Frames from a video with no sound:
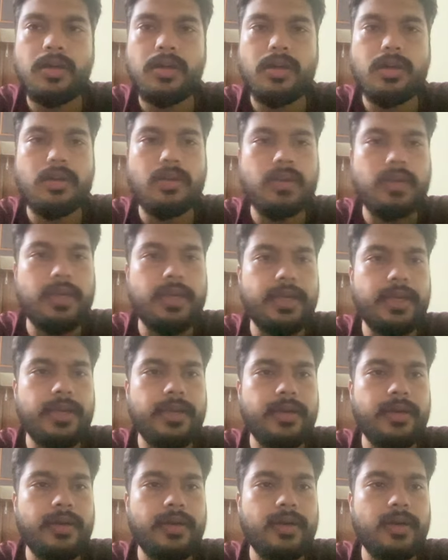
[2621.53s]
Okay,
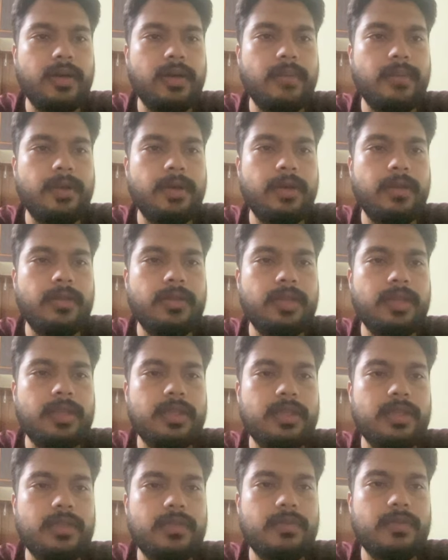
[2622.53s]
I don't think
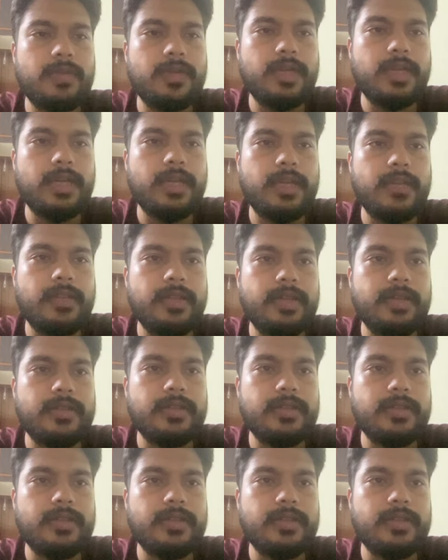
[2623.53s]
this is working in that